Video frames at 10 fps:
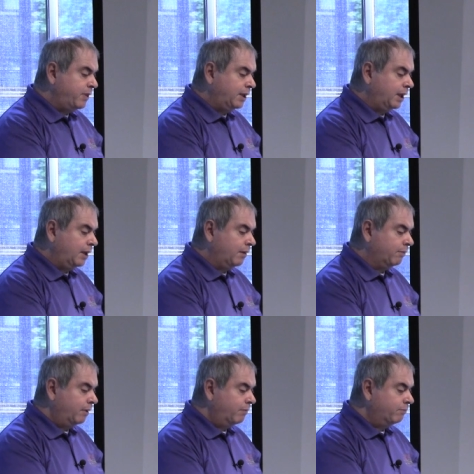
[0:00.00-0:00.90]
thinking,
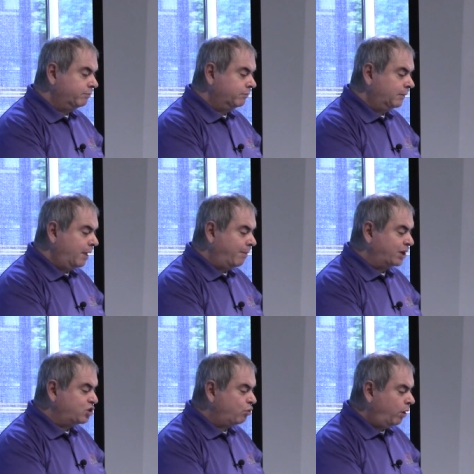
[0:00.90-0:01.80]
am
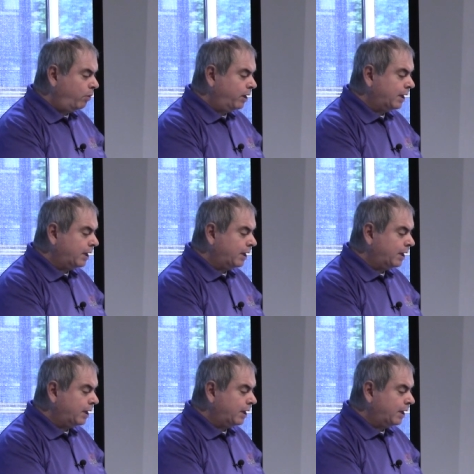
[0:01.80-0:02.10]
I sure I want